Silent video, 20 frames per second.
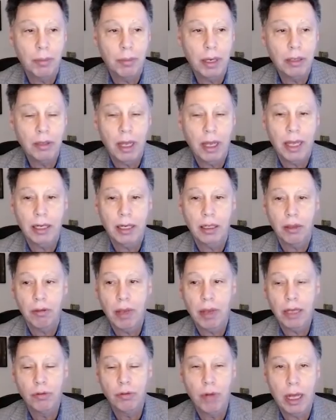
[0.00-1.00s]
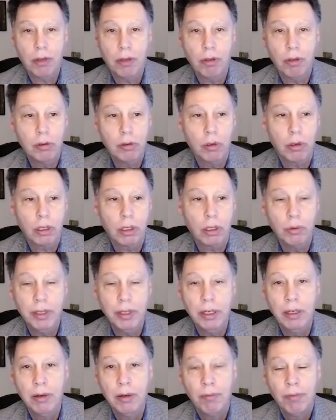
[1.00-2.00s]
my title is
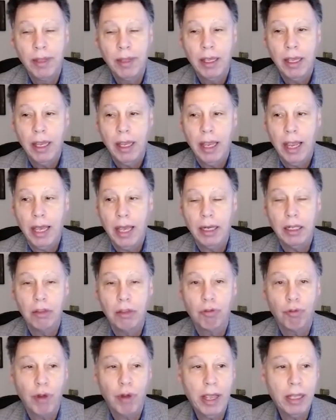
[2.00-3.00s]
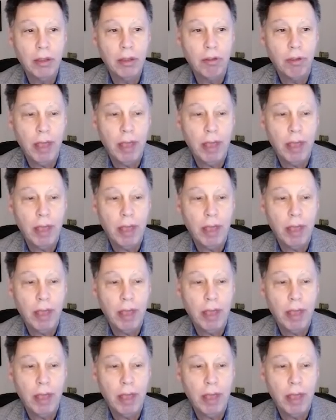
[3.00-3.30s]
Hydroxychloroquine and its friends.